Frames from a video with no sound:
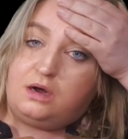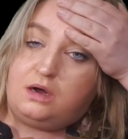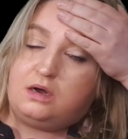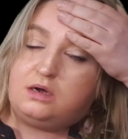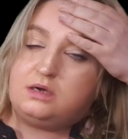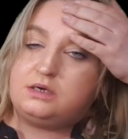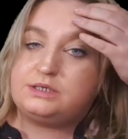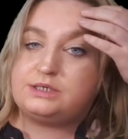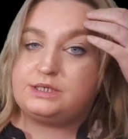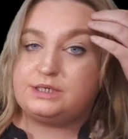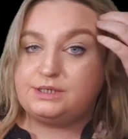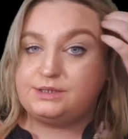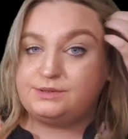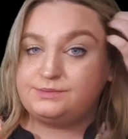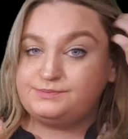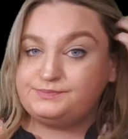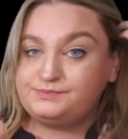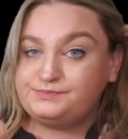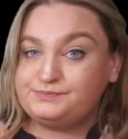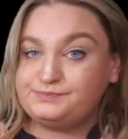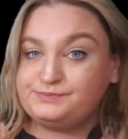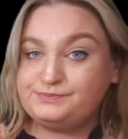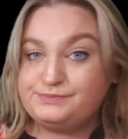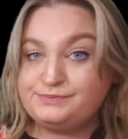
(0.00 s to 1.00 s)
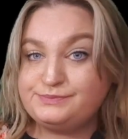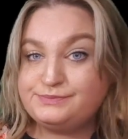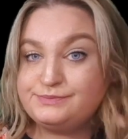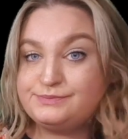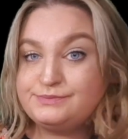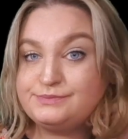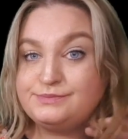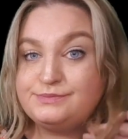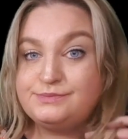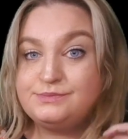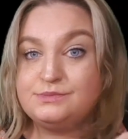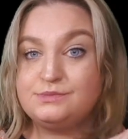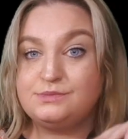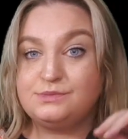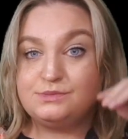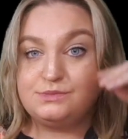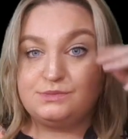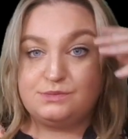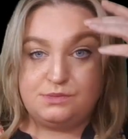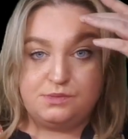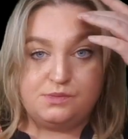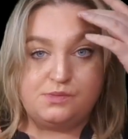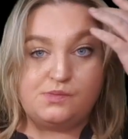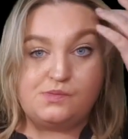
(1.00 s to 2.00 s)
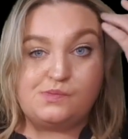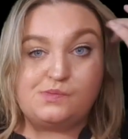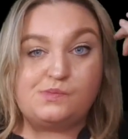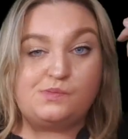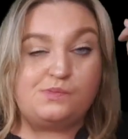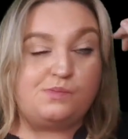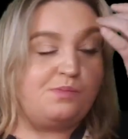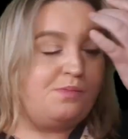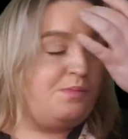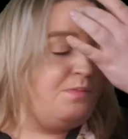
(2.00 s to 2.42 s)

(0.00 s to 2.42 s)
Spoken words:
(silent)